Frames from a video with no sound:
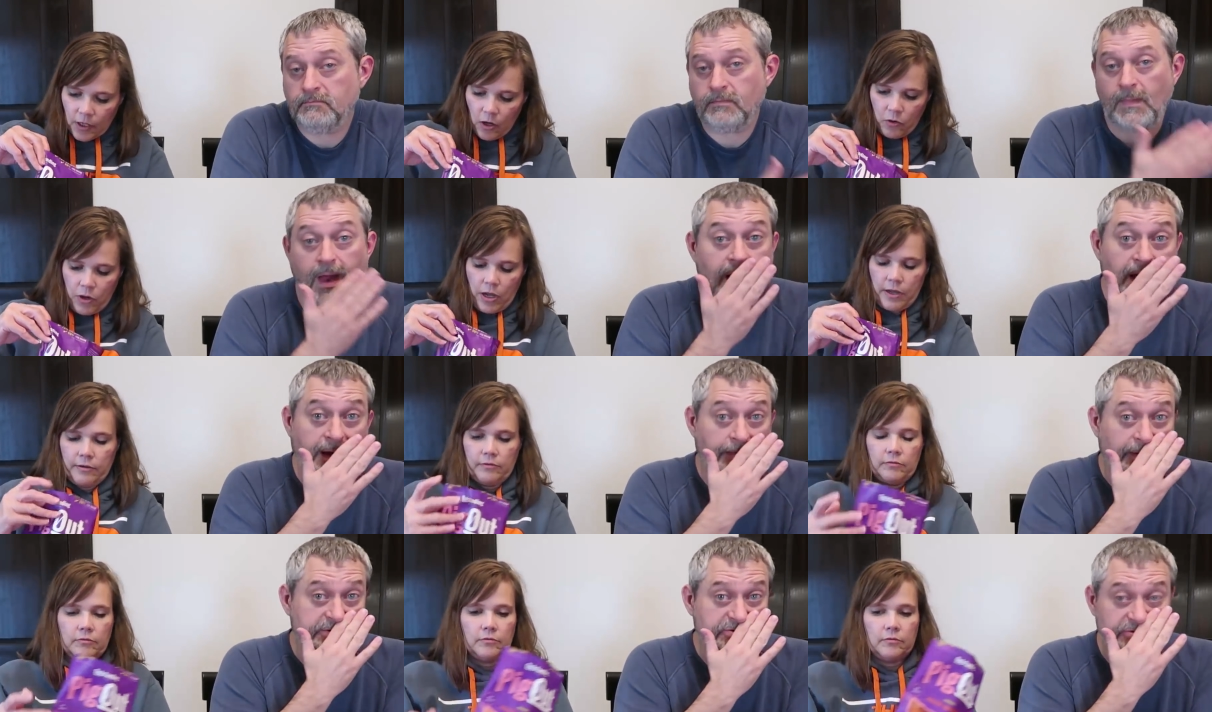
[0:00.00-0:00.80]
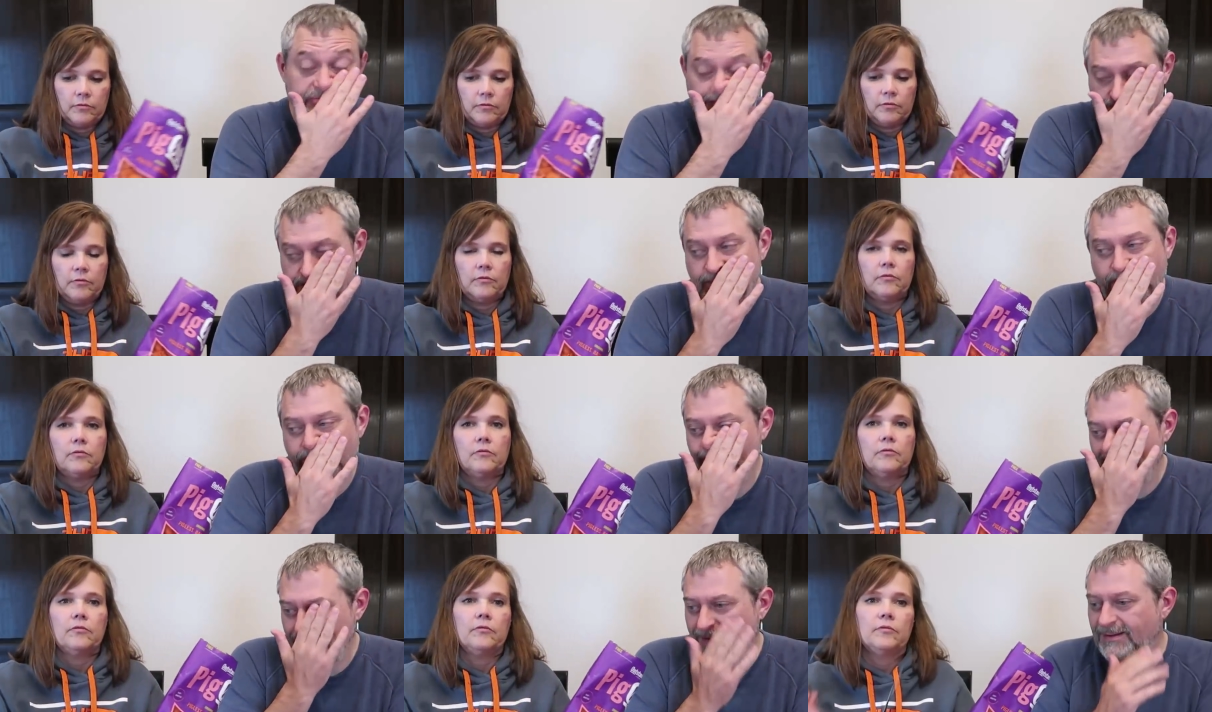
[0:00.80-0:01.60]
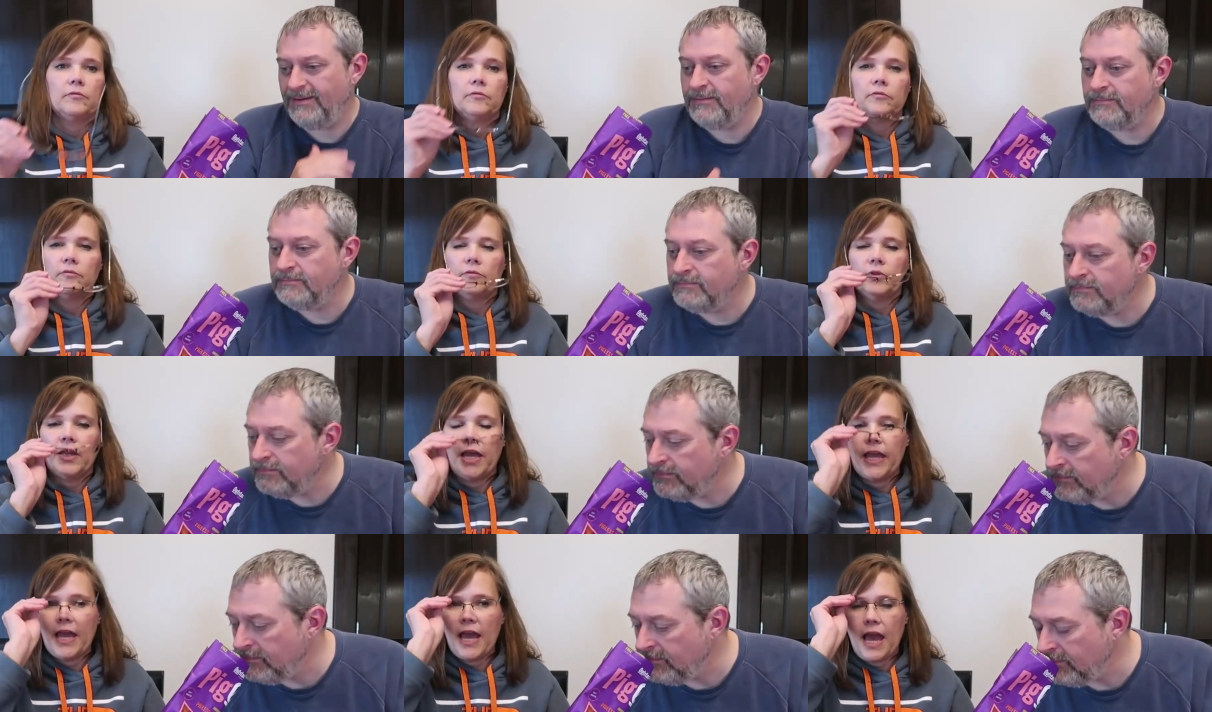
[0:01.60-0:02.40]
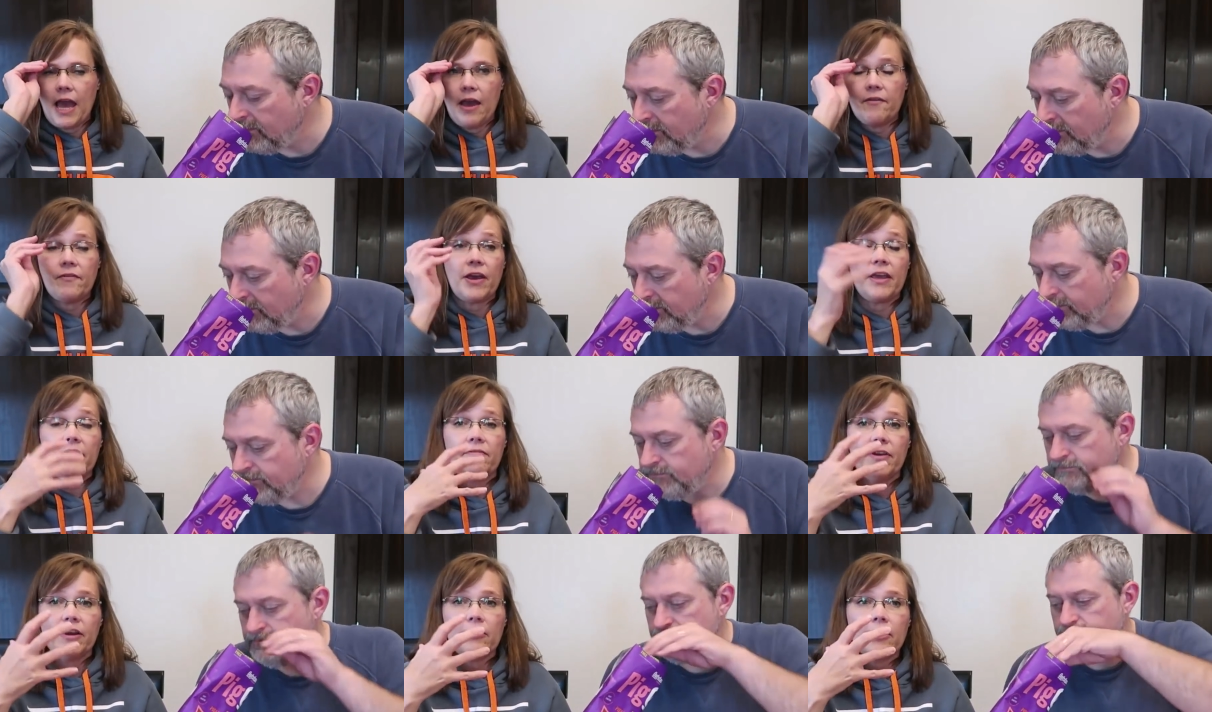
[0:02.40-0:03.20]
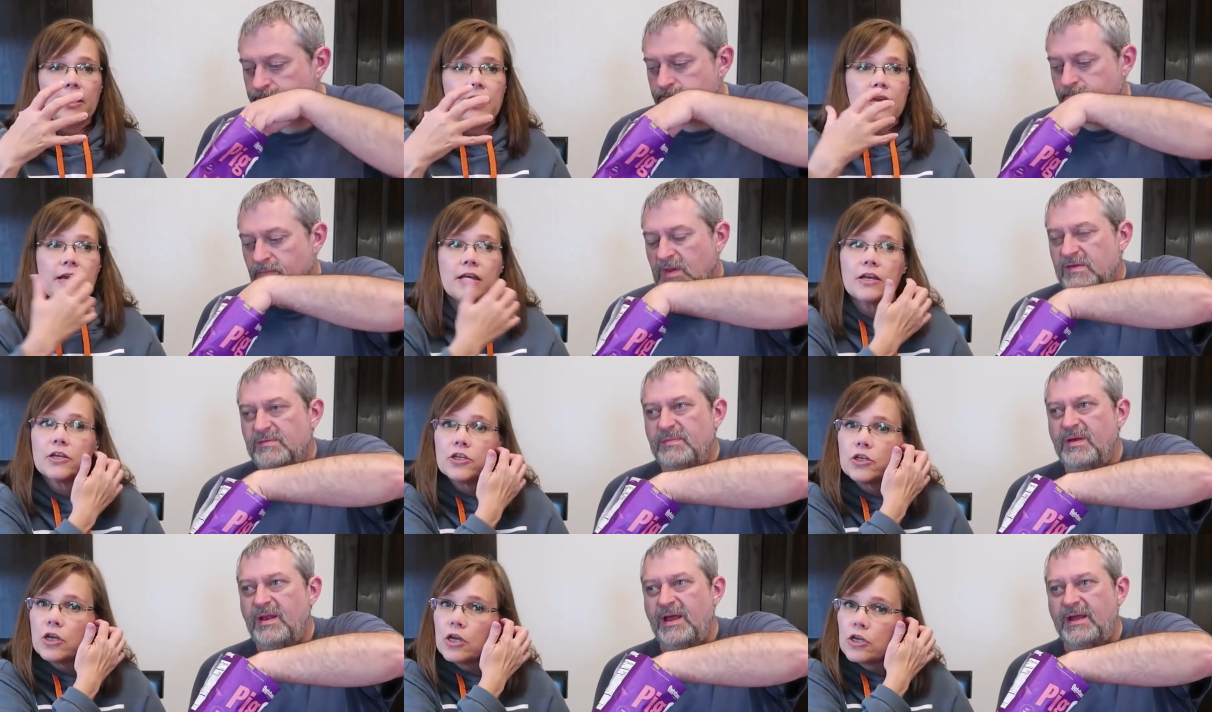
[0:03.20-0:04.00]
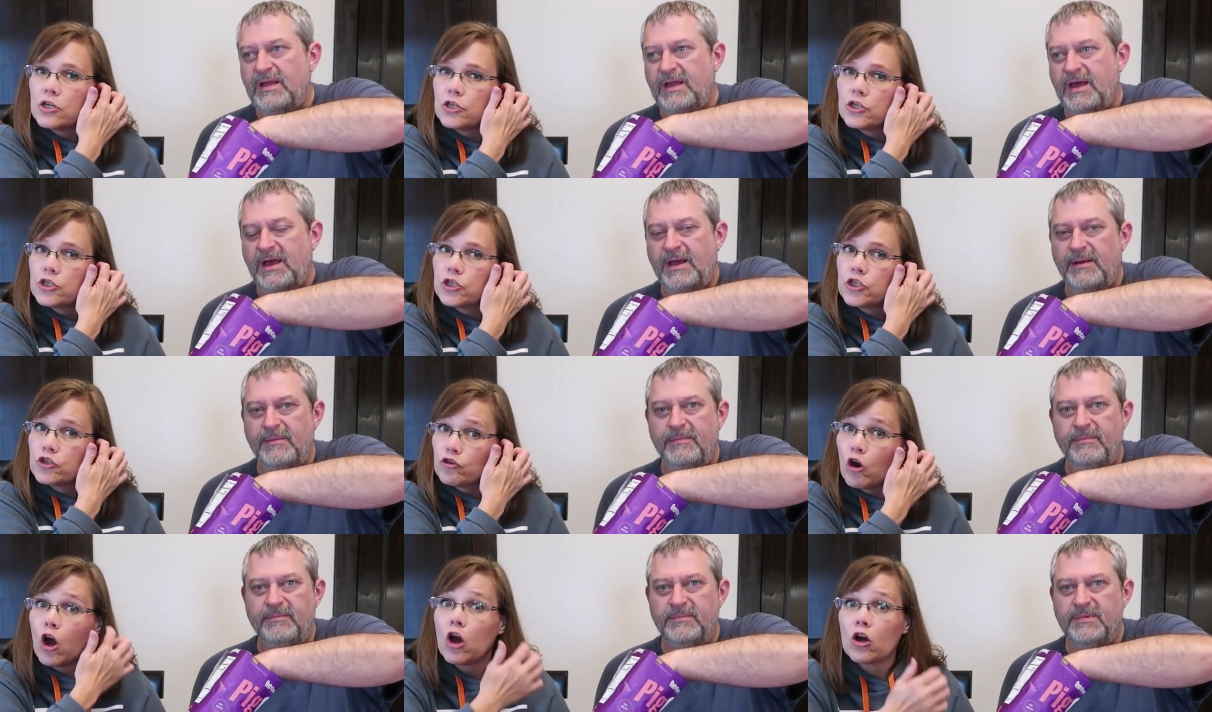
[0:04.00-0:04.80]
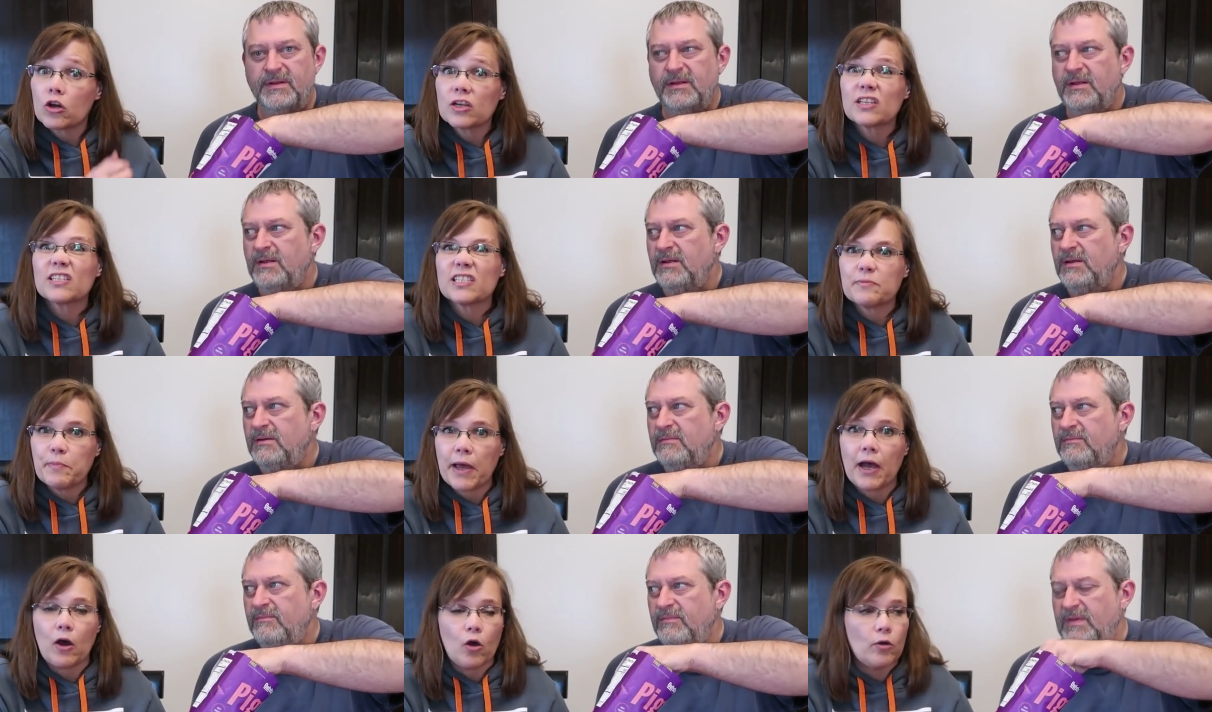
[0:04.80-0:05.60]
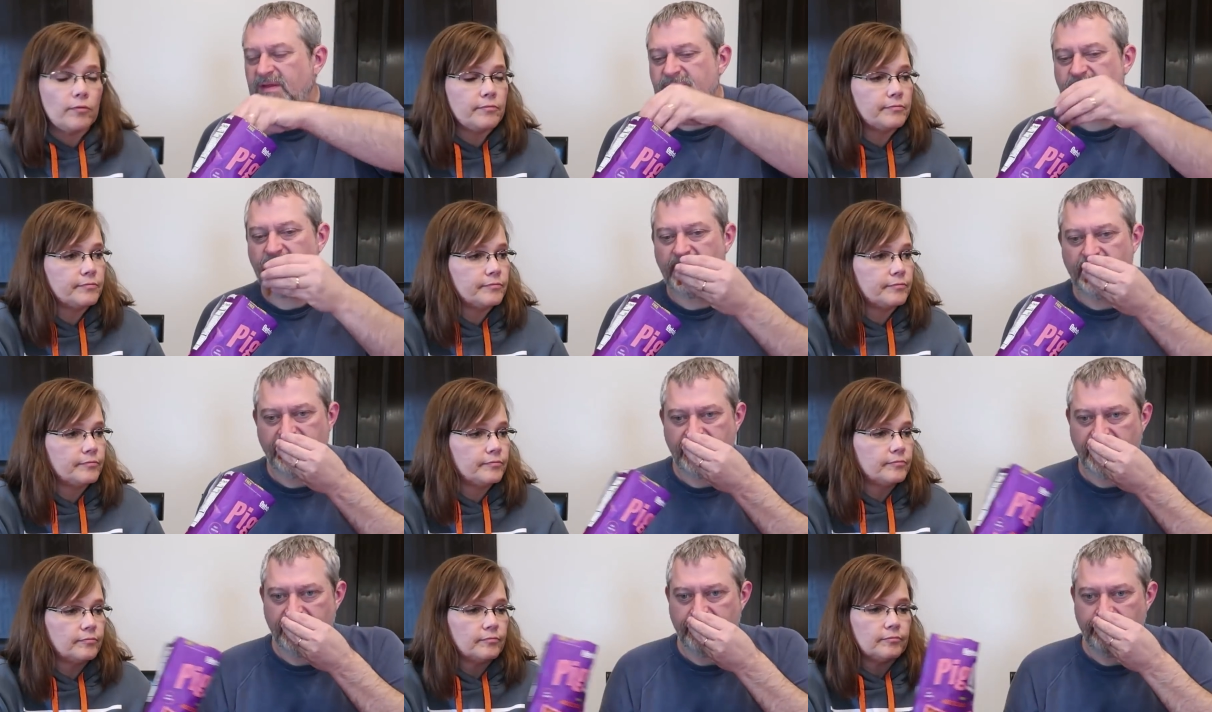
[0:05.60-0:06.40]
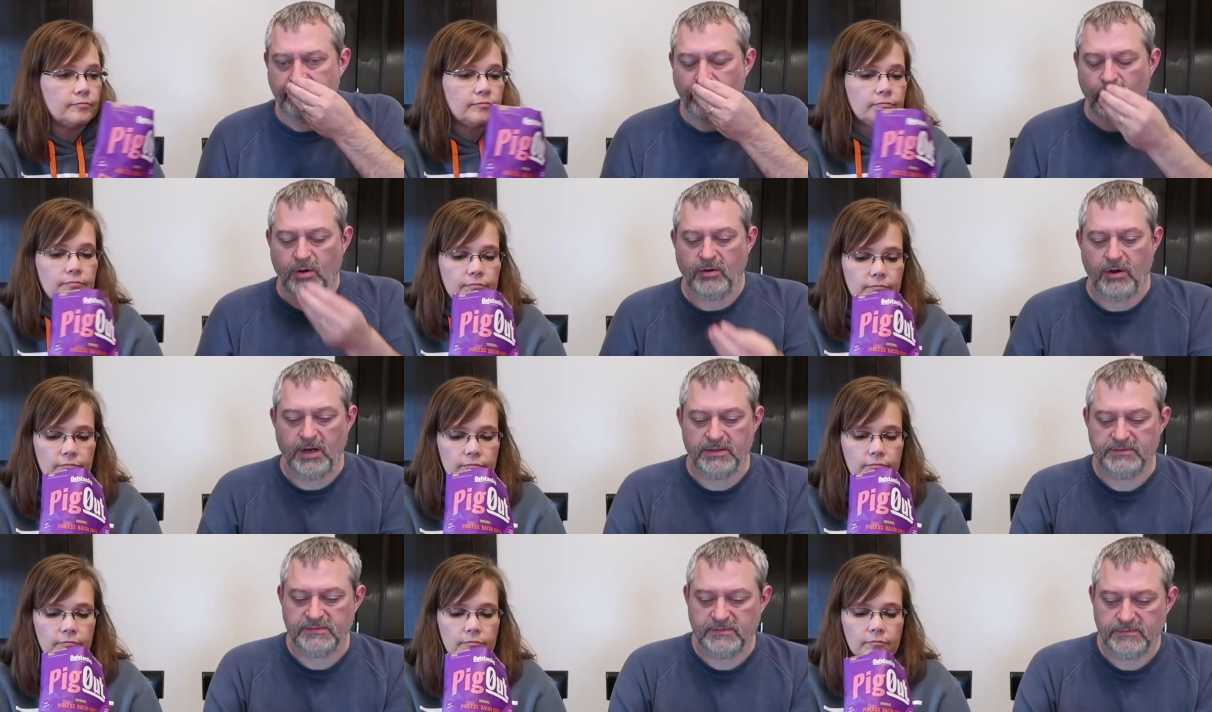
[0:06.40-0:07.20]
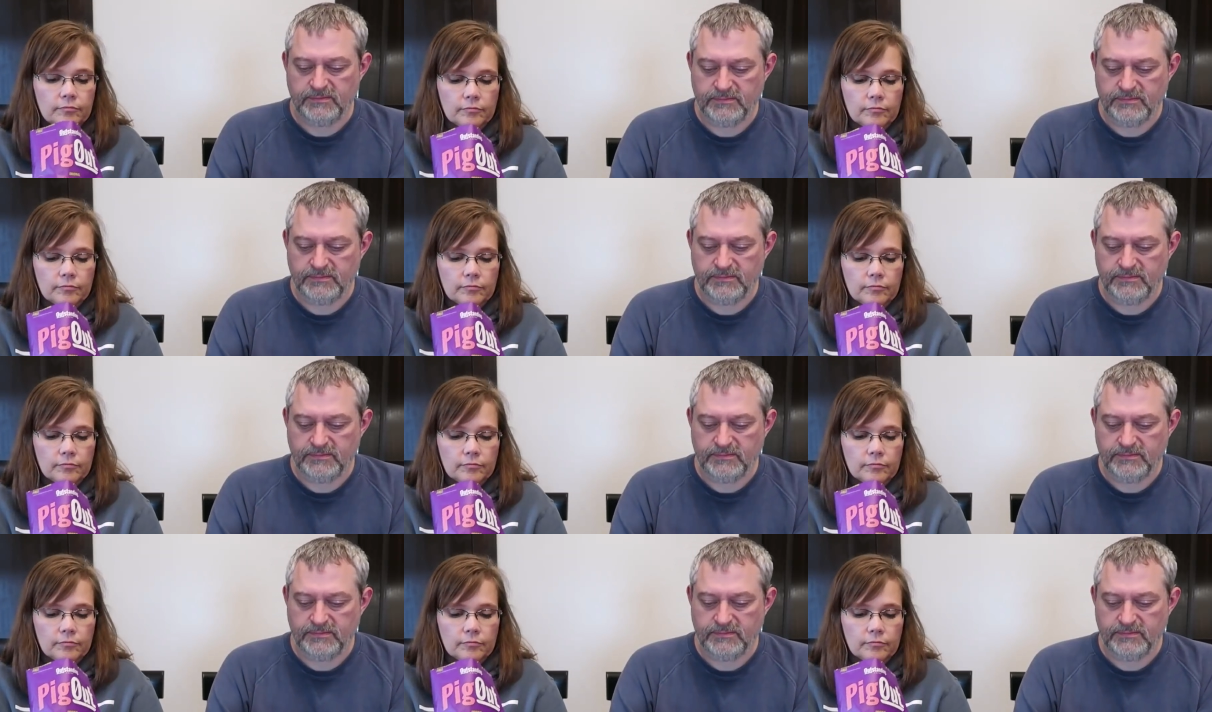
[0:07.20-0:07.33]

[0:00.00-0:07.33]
Speaker 1: I like a mushroom. They have a very strong smell.
Speaker 2: They smell like pork rinds.